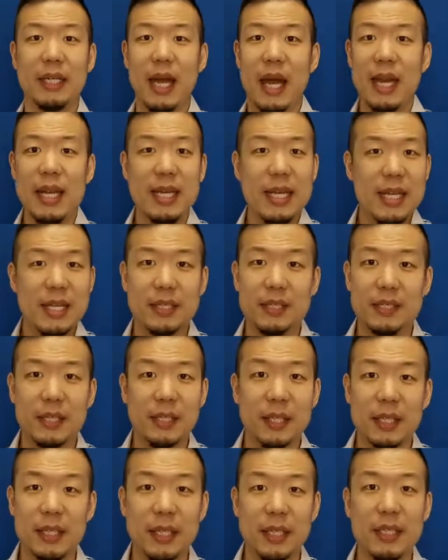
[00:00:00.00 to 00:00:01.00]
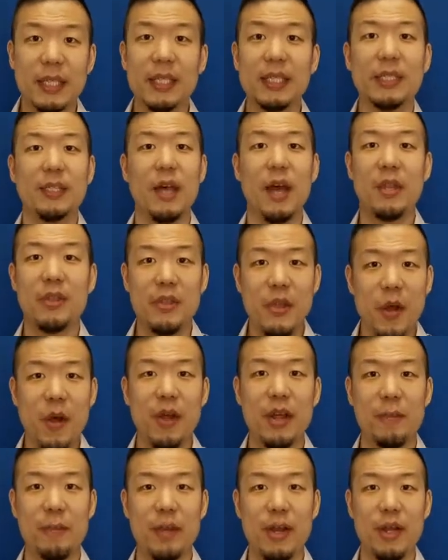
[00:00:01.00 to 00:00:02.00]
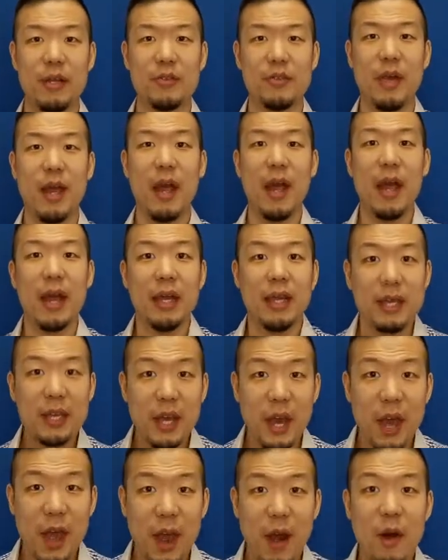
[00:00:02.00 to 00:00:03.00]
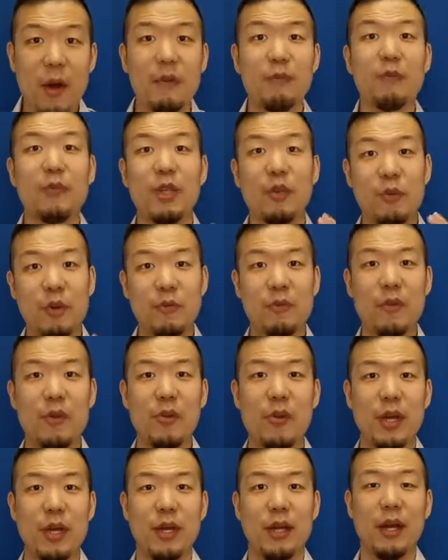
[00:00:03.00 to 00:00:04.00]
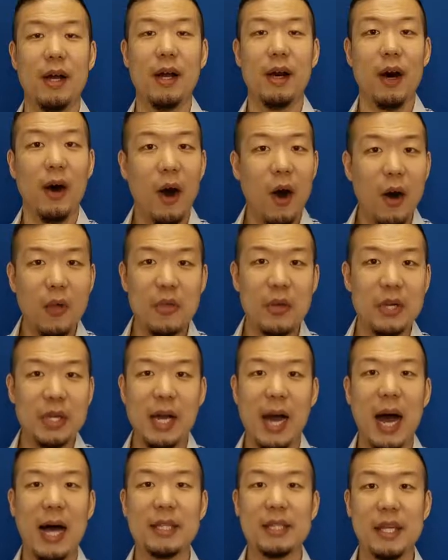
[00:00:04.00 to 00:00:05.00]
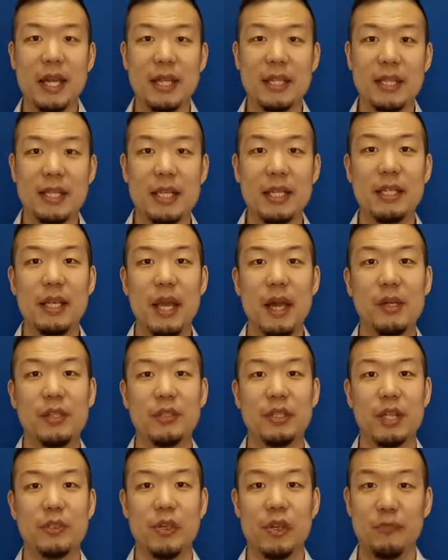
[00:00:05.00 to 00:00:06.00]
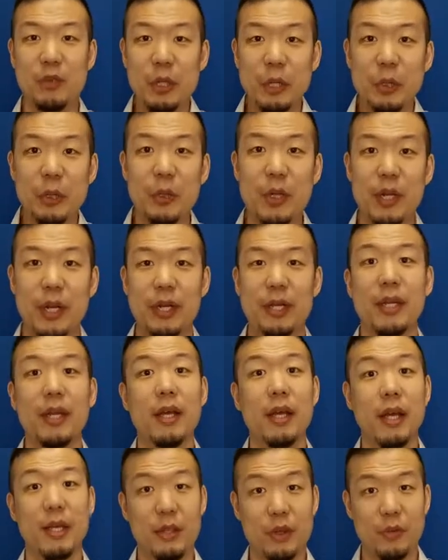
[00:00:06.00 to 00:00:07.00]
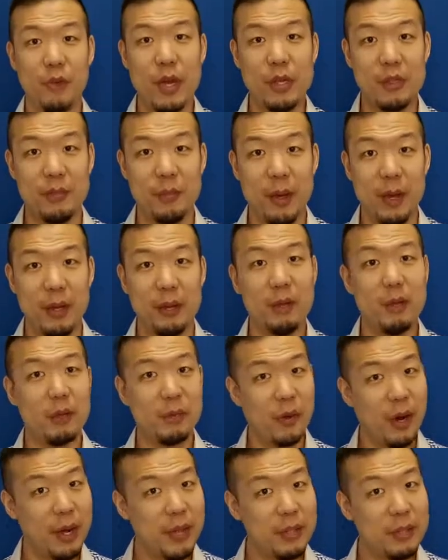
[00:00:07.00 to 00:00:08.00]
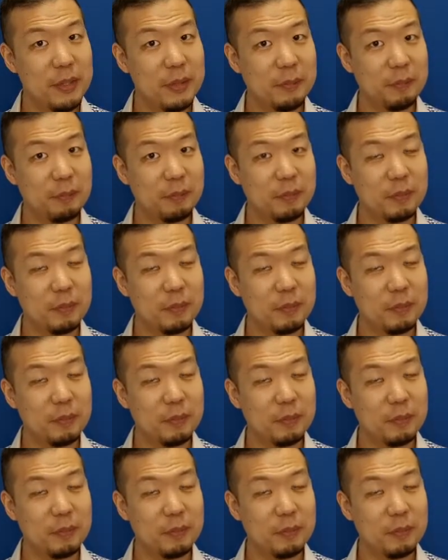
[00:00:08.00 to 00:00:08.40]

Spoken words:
at least good 30 minutes carefully reviewing all the content and details that you have included in your resume, right?